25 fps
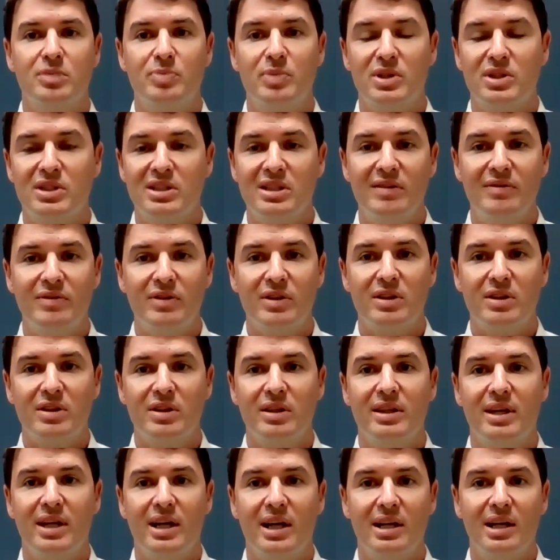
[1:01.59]

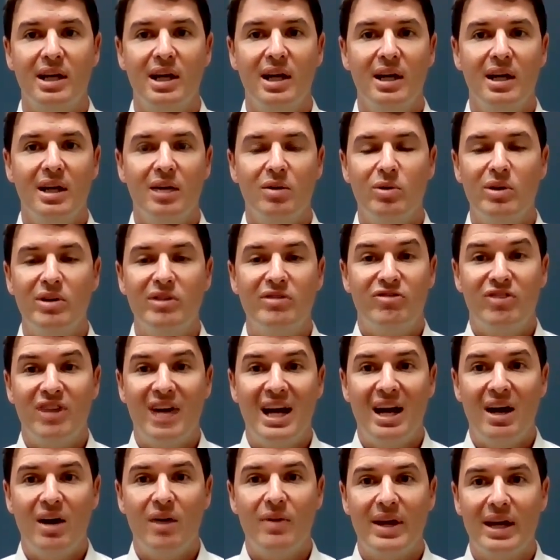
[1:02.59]
specifically that we
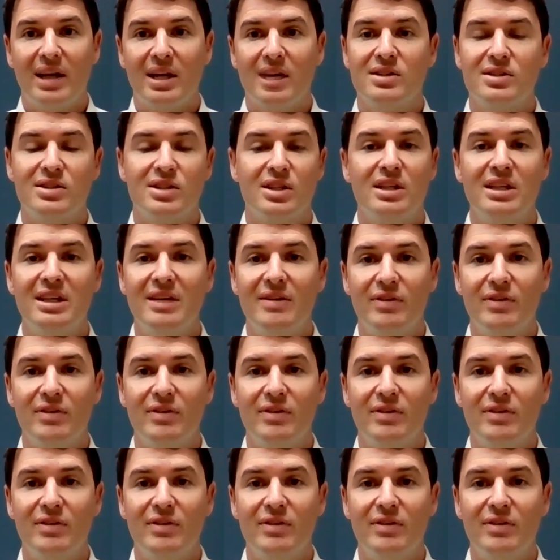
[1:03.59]
found that can